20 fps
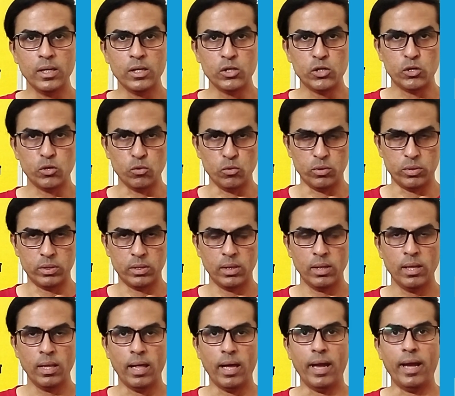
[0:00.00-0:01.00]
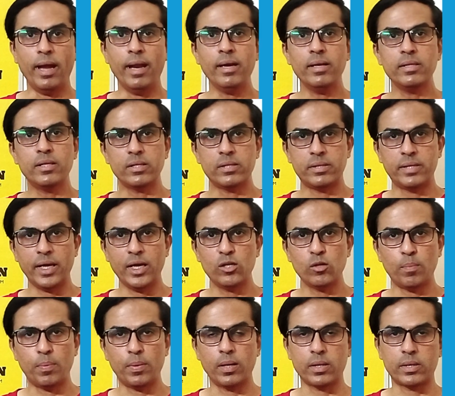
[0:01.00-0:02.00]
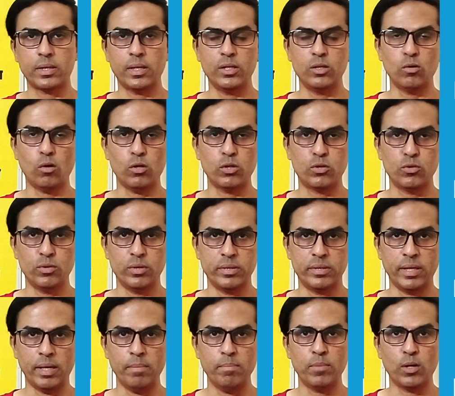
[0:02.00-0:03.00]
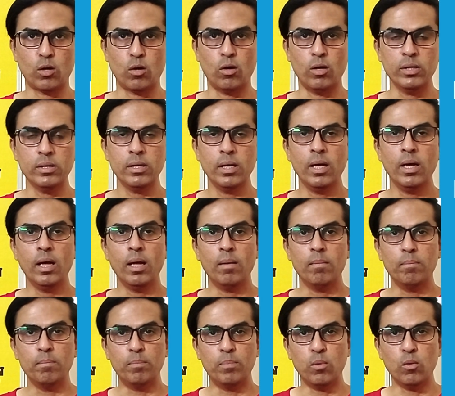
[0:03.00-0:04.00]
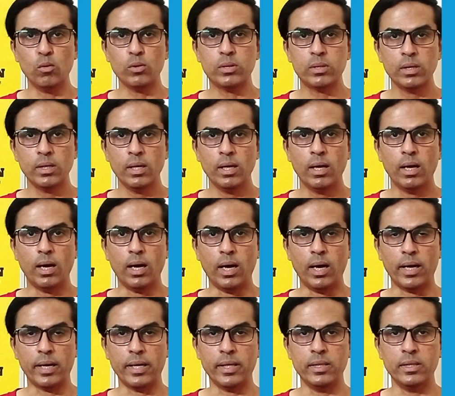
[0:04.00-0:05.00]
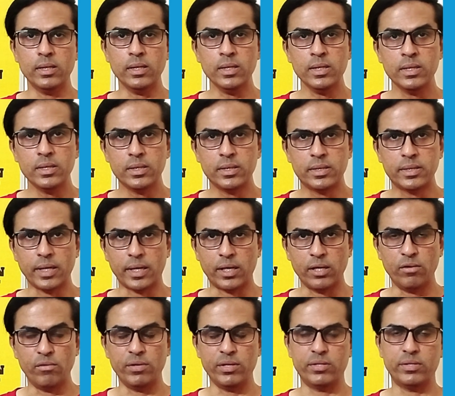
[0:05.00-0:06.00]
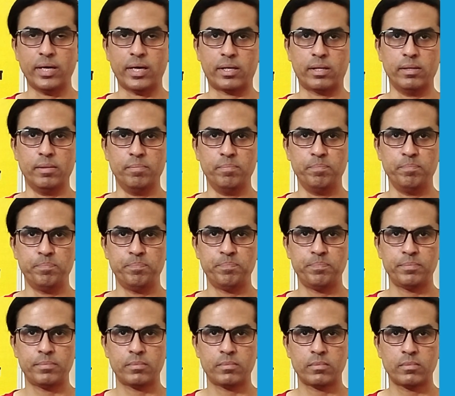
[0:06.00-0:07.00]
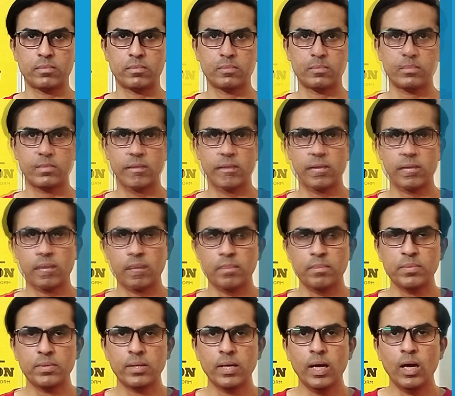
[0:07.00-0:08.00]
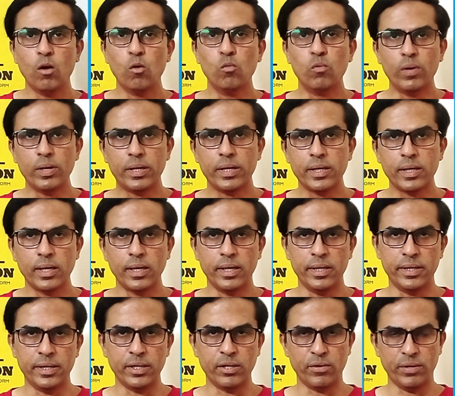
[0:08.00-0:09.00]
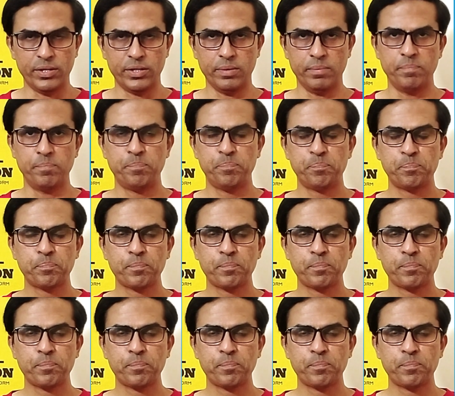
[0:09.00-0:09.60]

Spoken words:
shoes, and the stage of production is also the same because both are in the secondary sector. Then comes vertical integration.